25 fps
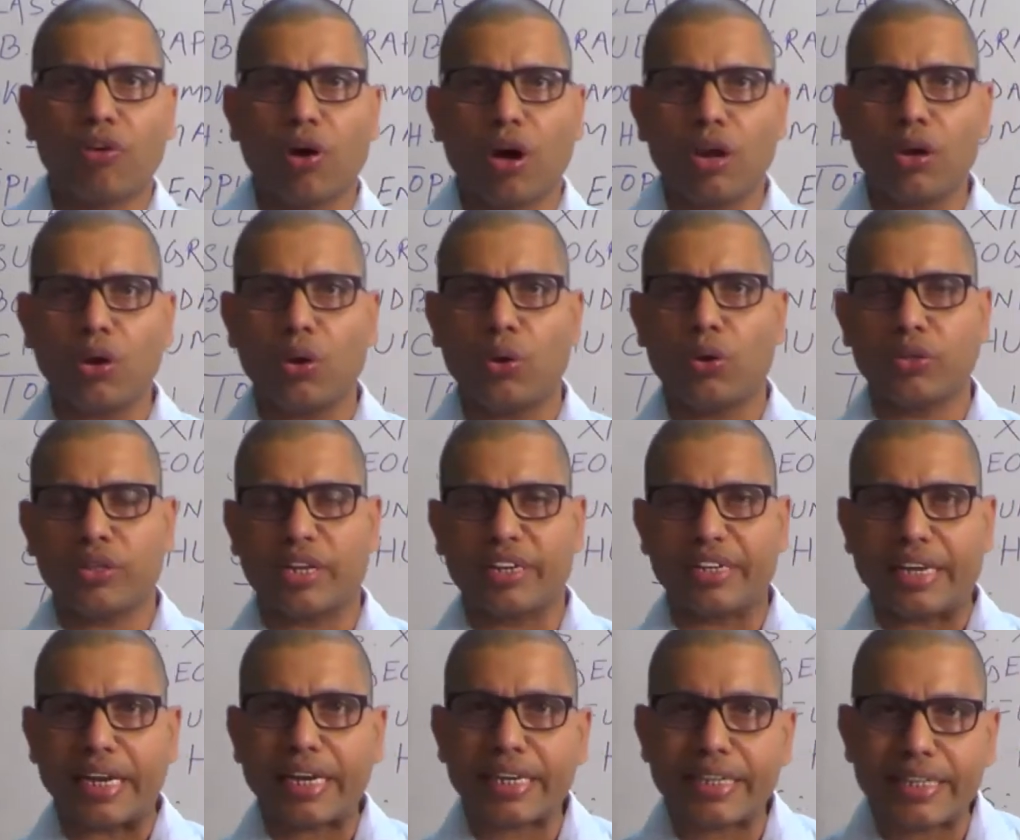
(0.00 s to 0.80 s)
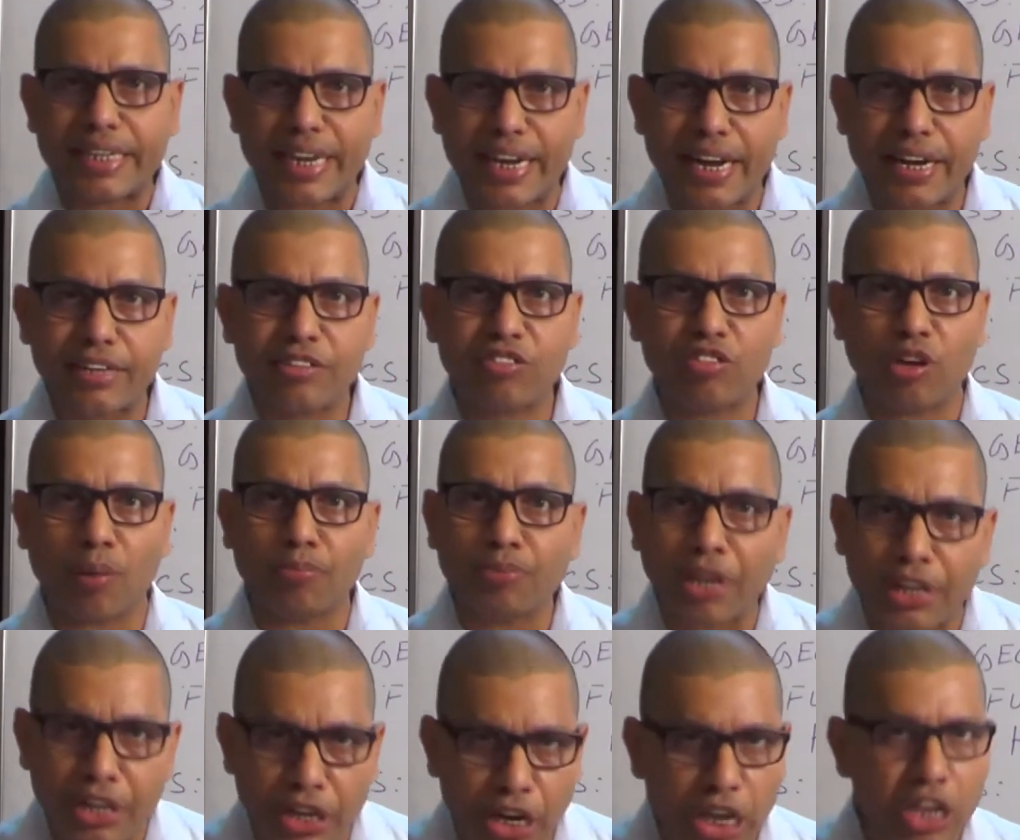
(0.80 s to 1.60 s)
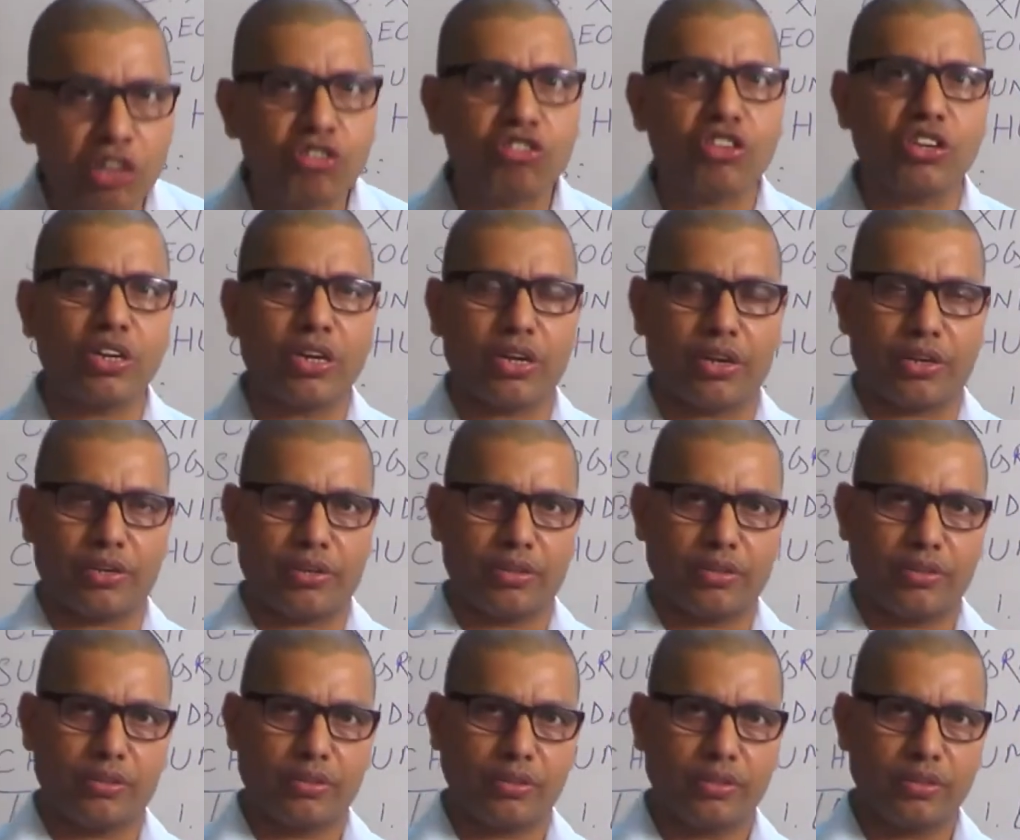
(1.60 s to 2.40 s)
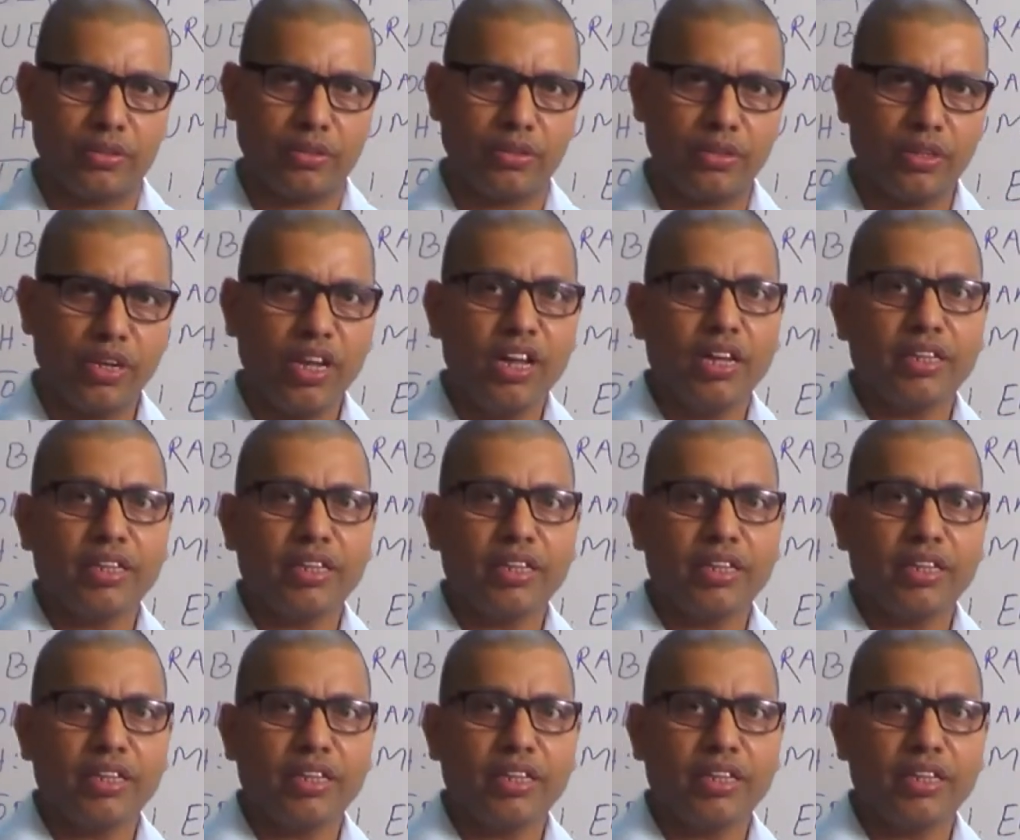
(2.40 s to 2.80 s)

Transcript: follow the dictates of the nature,